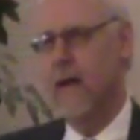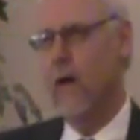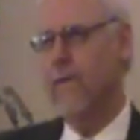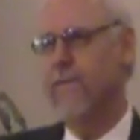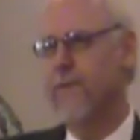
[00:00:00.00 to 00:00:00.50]

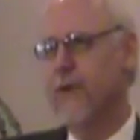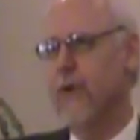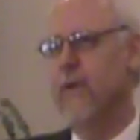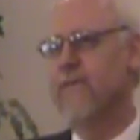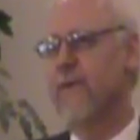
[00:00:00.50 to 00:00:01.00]
Now, for
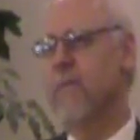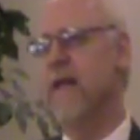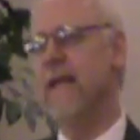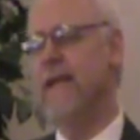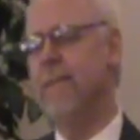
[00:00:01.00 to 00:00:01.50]
you and for
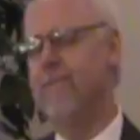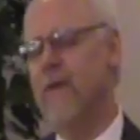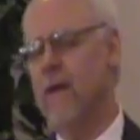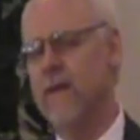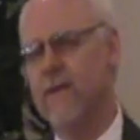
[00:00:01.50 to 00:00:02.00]
me,
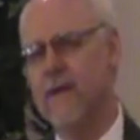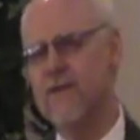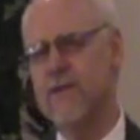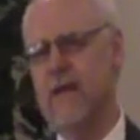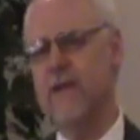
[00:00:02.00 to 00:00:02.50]

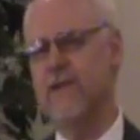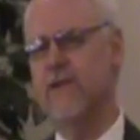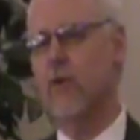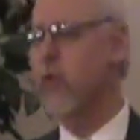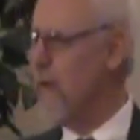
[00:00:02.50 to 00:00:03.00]
this
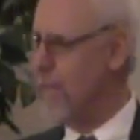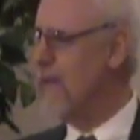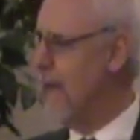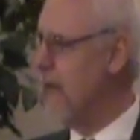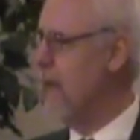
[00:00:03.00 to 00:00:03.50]
is
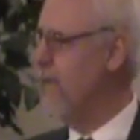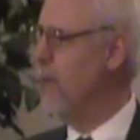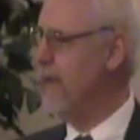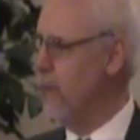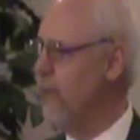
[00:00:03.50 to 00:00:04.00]
cryptic
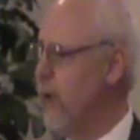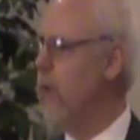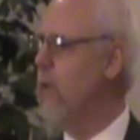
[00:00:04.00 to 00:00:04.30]
if we don't